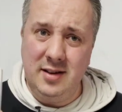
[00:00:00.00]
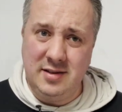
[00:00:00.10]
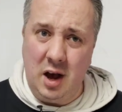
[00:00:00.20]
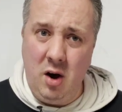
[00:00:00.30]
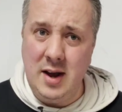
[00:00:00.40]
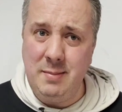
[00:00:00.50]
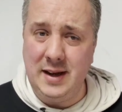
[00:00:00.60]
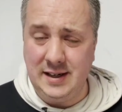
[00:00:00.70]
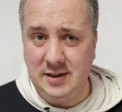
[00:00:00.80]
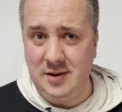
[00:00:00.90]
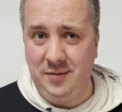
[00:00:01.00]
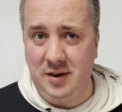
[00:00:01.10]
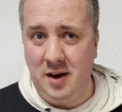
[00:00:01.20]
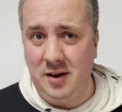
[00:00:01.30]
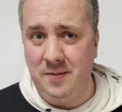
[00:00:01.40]
timings of
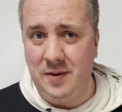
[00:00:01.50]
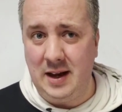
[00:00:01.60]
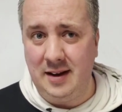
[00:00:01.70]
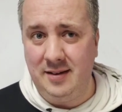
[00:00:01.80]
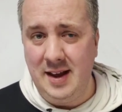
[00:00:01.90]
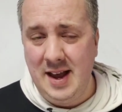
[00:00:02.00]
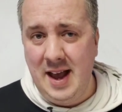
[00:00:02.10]
certain things,